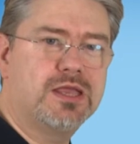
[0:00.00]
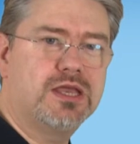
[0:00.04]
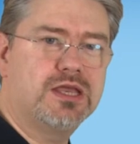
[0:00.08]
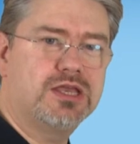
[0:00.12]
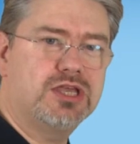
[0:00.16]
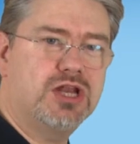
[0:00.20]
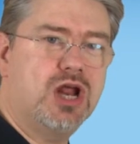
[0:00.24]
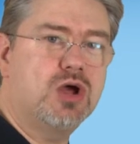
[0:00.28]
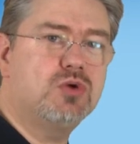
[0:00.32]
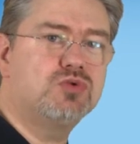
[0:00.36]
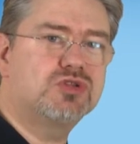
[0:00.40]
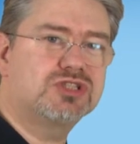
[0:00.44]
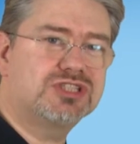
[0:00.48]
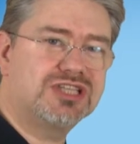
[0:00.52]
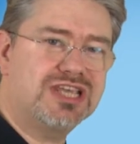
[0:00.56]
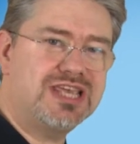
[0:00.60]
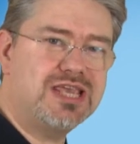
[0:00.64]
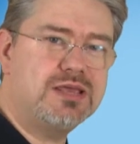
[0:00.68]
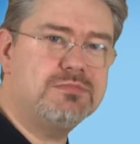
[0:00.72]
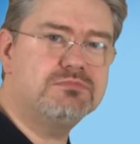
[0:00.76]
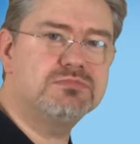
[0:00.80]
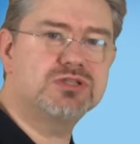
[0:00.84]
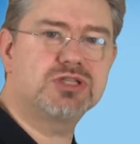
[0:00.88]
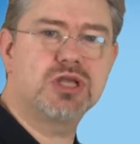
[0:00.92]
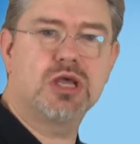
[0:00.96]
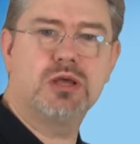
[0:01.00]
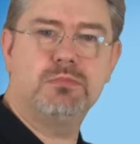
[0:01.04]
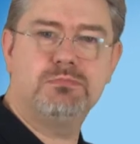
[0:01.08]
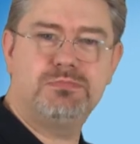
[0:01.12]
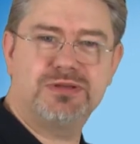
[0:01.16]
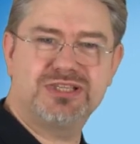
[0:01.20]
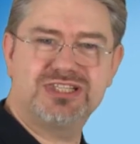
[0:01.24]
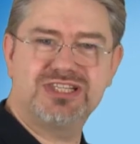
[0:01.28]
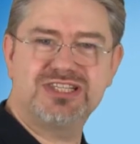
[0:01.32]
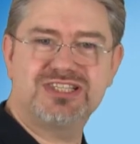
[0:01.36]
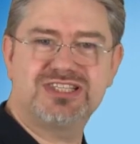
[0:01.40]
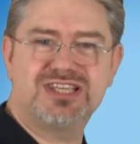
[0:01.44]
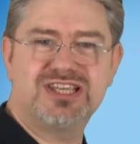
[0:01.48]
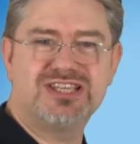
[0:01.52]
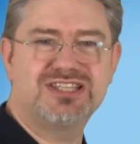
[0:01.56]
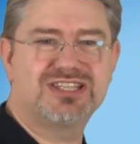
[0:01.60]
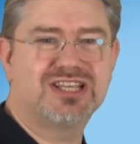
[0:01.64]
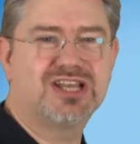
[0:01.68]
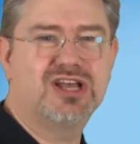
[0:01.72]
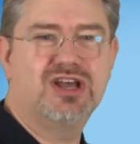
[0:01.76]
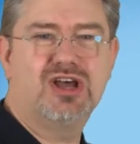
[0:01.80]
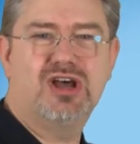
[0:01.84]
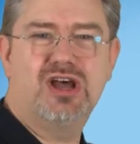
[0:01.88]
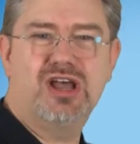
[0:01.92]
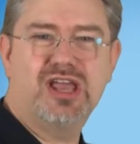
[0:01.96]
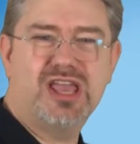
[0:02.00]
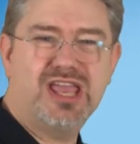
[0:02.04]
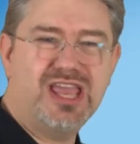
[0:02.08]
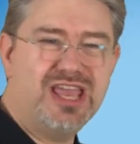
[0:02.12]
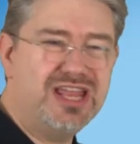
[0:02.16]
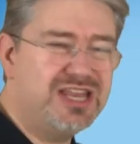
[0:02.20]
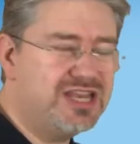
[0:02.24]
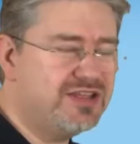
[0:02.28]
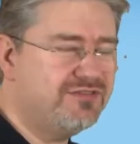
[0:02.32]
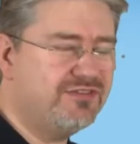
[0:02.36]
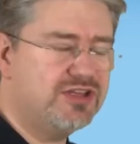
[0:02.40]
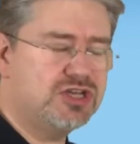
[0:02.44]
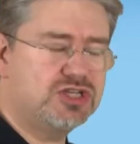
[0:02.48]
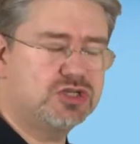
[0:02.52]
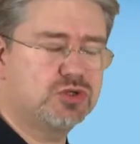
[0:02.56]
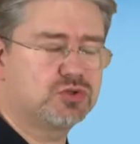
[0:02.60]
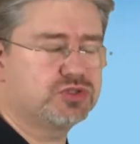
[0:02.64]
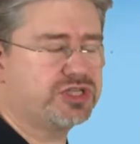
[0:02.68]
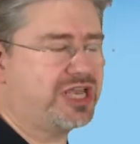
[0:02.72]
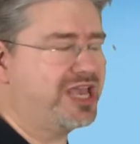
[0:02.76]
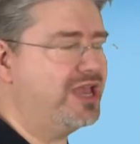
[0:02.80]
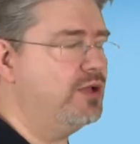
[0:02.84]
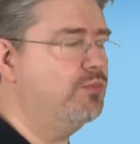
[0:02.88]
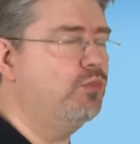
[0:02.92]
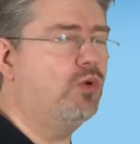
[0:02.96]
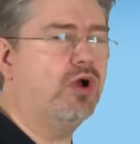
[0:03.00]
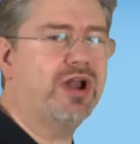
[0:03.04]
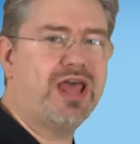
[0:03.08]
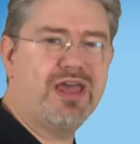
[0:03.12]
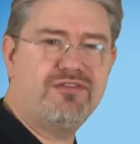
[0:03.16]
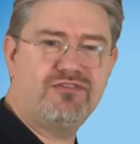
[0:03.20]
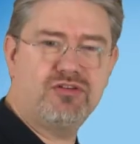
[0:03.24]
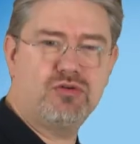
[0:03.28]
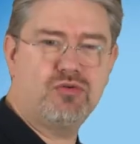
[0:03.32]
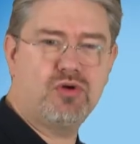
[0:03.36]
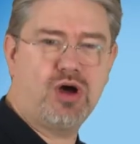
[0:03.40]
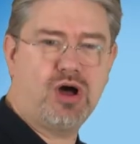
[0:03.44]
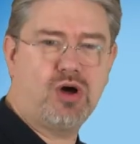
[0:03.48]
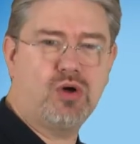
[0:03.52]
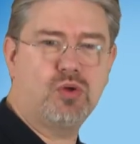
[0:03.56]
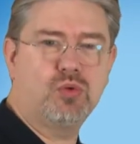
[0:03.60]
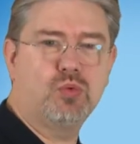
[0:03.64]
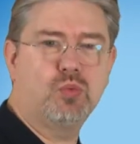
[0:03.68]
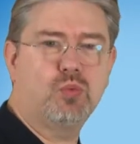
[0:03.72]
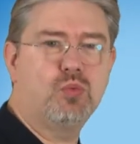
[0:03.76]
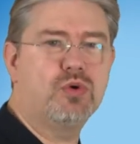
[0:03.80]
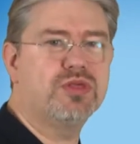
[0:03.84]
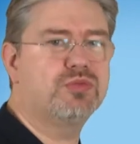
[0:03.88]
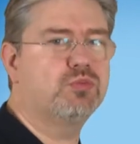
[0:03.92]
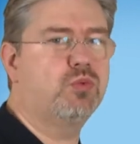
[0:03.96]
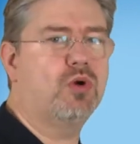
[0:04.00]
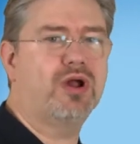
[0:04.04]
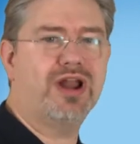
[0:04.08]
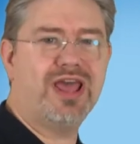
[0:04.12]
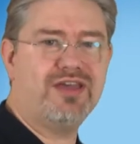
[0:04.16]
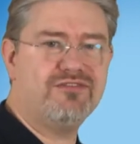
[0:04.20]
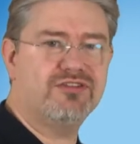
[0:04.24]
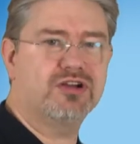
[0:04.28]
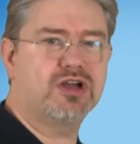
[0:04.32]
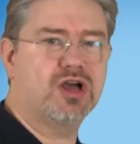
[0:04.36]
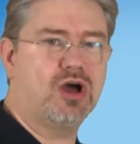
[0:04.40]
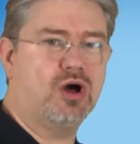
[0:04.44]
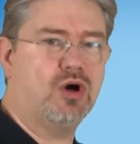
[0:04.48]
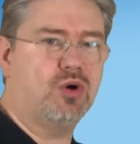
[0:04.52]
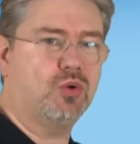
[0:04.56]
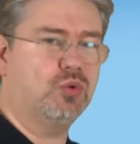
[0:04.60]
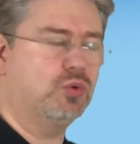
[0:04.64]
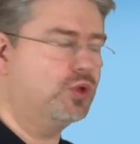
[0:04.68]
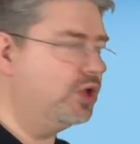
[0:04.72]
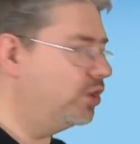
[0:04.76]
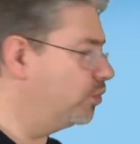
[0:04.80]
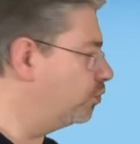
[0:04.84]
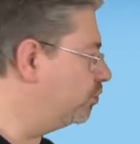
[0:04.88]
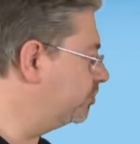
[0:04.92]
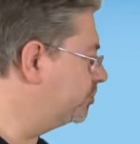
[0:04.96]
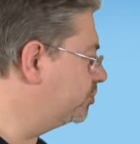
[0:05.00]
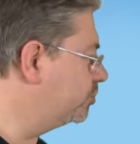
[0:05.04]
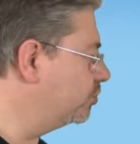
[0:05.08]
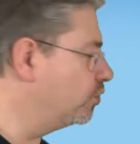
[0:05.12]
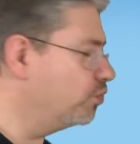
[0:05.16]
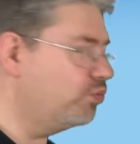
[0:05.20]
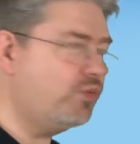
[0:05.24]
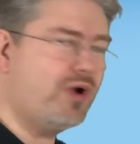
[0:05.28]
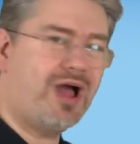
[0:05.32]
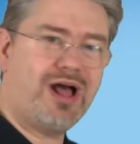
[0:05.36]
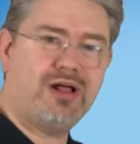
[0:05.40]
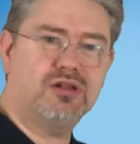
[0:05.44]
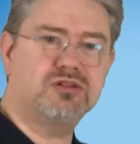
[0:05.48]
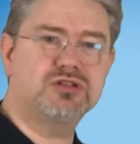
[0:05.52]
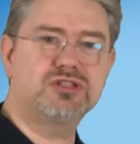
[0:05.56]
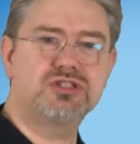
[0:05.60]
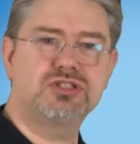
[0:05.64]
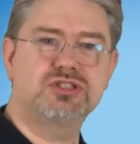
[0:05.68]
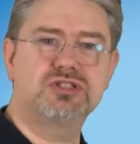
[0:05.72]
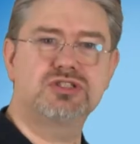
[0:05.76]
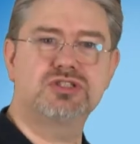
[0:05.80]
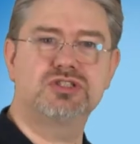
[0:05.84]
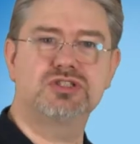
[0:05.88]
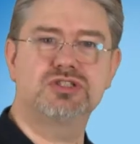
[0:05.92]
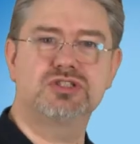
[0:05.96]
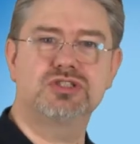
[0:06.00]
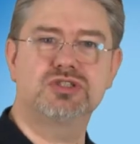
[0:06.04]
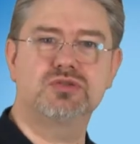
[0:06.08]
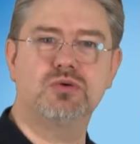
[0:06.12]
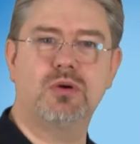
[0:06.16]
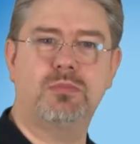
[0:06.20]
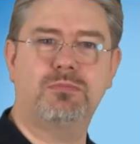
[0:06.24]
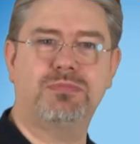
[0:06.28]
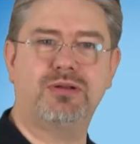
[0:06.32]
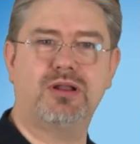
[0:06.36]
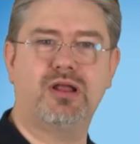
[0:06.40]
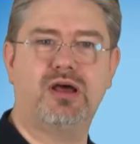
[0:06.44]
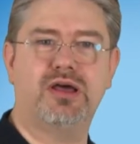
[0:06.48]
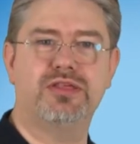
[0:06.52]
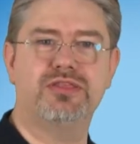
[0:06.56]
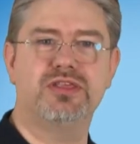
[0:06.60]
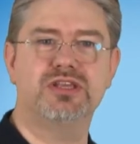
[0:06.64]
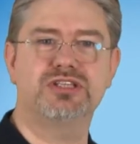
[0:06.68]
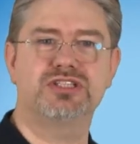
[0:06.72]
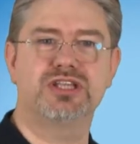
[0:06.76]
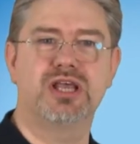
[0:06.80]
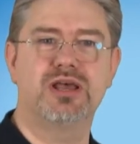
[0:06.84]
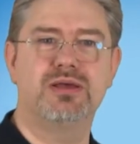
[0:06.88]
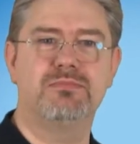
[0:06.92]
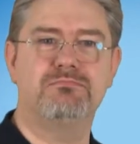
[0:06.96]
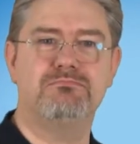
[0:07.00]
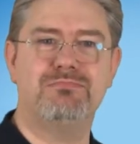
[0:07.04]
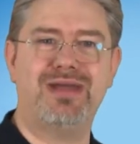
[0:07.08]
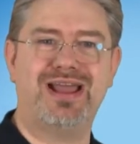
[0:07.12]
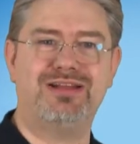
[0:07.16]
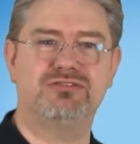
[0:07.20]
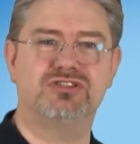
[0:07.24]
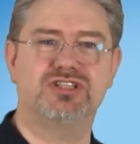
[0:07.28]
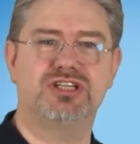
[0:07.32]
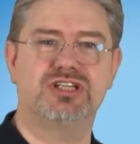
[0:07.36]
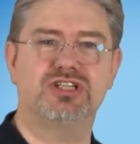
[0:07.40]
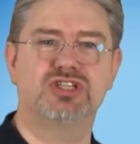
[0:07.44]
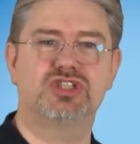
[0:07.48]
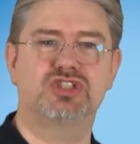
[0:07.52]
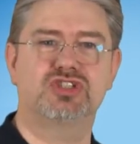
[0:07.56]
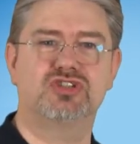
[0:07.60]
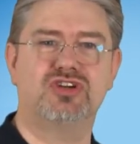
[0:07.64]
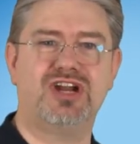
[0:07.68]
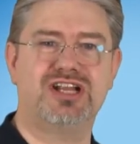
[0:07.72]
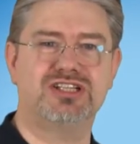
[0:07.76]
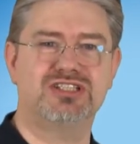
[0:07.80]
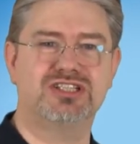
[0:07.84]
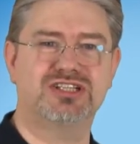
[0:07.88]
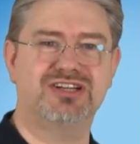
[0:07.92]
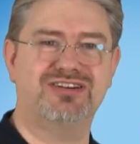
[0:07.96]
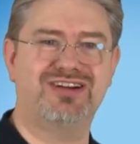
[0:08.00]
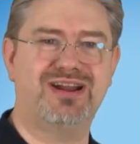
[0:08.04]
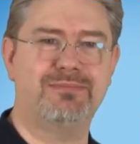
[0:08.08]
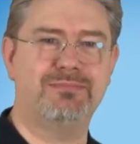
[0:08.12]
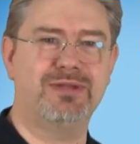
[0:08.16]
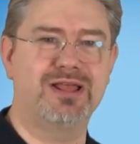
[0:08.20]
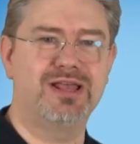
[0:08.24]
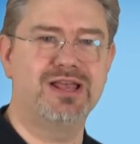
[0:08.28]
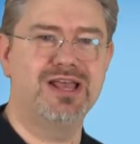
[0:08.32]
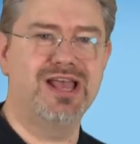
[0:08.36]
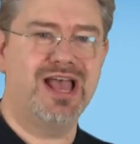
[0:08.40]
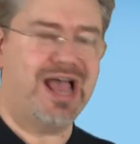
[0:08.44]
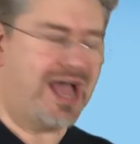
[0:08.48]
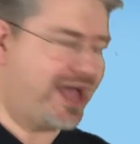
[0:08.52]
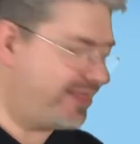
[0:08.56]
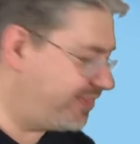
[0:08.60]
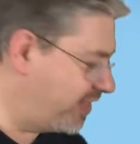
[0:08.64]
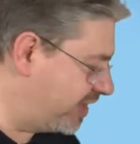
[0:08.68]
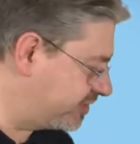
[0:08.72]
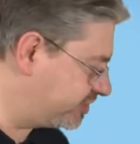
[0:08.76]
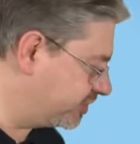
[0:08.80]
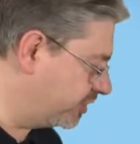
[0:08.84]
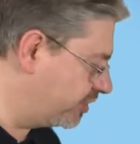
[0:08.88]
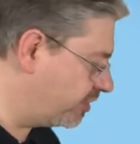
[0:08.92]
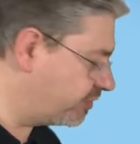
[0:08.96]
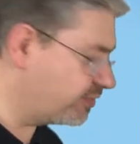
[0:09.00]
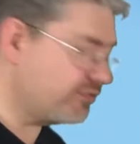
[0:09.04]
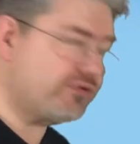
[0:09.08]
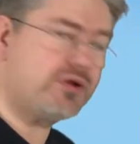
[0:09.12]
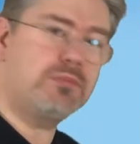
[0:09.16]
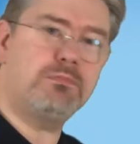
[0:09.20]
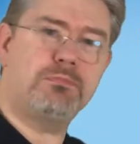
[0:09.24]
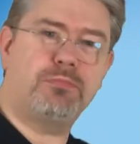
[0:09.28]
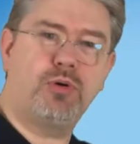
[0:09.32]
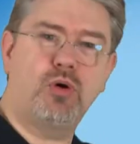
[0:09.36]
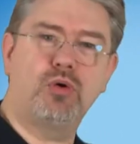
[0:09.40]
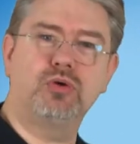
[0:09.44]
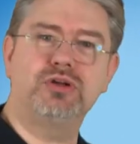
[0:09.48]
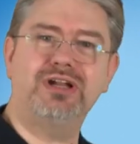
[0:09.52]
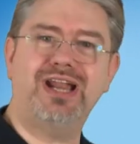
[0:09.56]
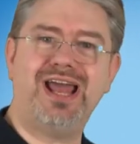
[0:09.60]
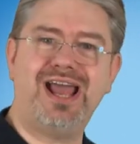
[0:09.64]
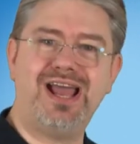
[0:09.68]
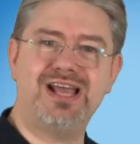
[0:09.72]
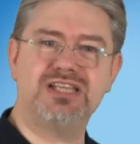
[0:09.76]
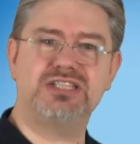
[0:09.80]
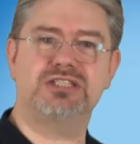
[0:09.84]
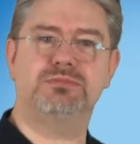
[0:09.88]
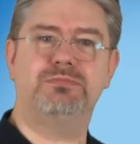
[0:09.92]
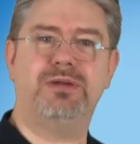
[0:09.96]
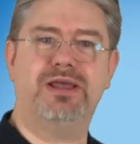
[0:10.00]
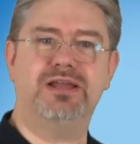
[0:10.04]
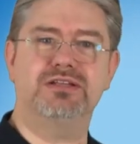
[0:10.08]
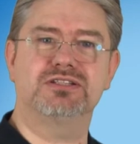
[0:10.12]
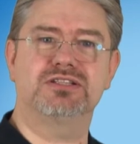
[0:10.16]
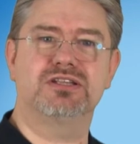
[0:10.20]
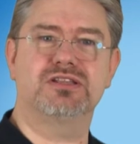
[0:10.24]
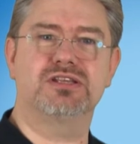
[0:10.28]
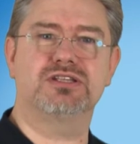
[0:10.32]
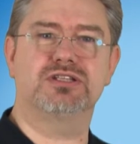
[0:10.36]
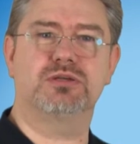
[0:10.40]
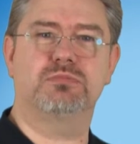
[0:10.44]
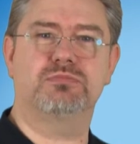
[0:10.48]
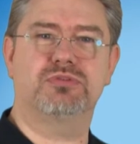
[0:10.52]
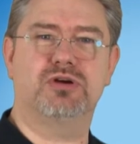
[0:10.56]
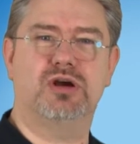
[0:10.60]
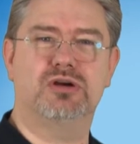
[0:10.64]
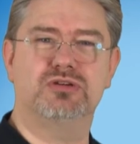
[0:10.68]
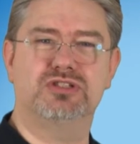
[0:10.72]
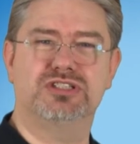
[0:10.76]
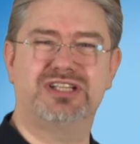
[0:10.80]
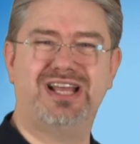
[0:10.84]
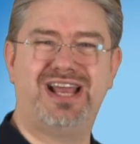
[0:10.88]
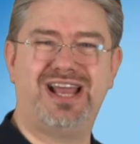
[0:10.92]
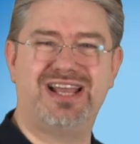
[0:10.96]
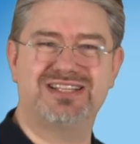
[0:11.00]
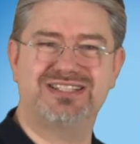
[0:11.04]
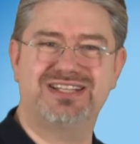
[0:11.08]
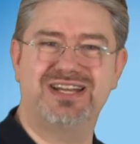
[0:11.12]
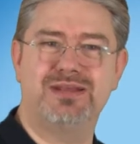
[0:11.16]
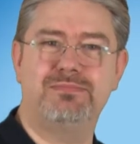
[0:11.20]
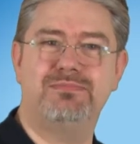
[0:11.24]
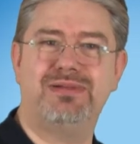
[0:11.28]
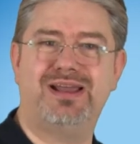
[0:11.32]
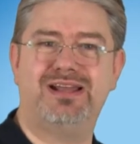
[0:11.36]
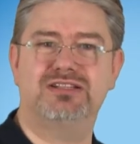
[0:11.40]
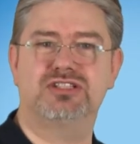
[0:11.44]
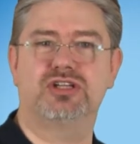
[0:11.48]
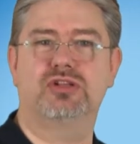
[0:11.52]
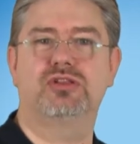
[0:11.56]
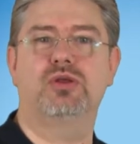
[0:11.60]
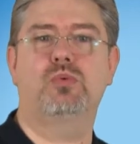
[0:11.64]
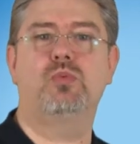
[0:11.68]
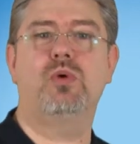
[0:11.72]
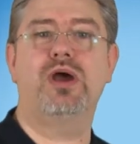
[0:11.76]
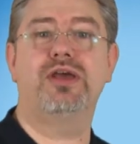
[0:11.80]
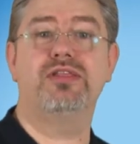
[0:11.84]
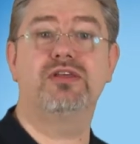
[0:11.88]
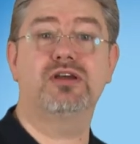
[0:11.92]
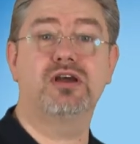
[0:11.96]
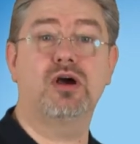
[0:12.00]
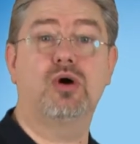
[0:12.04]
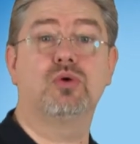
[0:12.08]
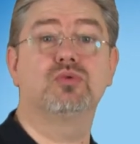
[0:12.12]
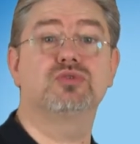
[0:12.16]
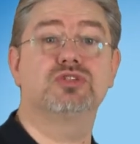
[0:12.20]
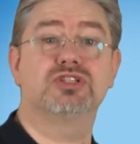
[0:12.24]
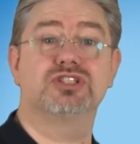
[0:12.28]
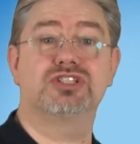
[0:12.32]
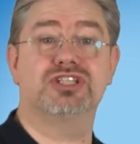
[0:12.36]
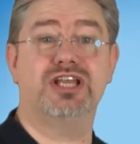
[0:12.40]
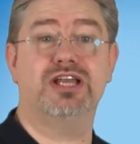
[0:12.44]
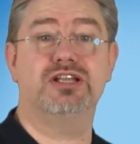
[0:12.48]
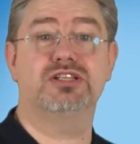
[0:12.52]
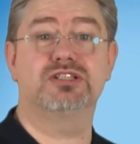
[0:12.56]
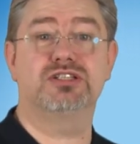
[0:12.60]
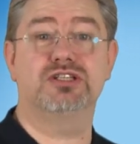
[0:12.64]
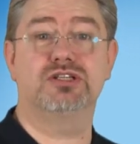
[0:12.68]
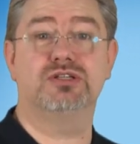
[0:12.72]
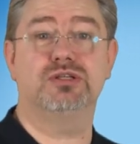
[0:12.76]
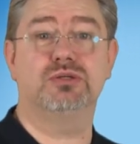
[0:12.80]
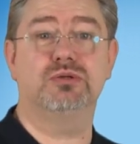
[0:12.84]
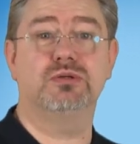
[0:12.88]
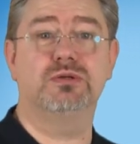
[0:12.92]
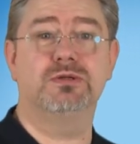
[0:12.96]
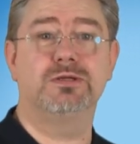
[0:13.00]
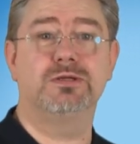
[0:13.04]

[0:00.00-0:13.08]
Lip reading: You know, teams, businesses, individuals in whatever role, with whatever goal, would do well to apply this mountain stratagram. And there's another important aspect to this approach that has an impact on the way the goals are set too.